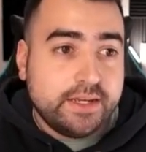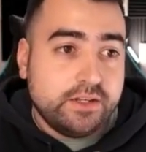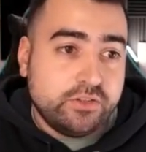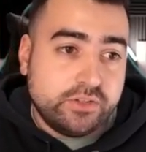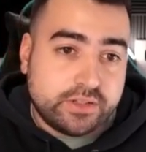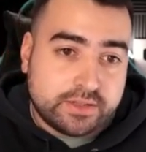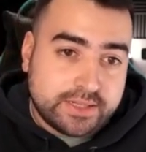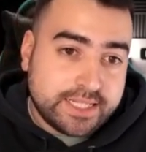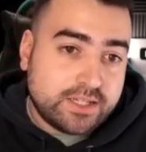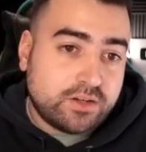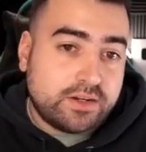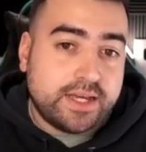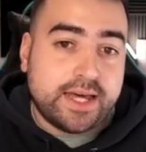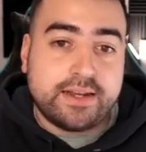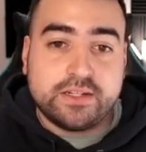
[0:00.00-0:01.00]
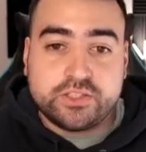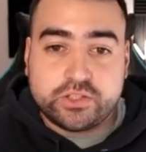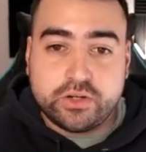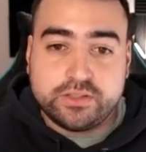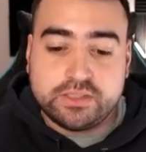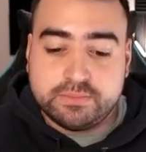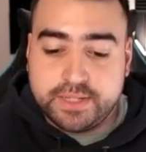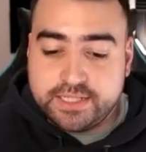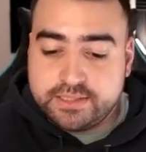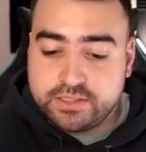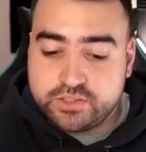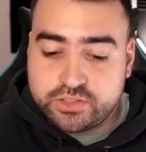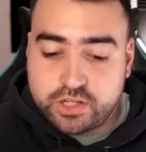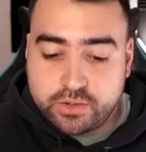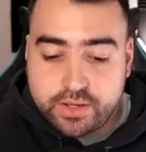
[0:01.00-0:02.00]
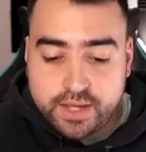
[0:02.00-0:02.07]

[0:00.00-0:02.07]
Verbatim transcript: You click on it and it shows the message. So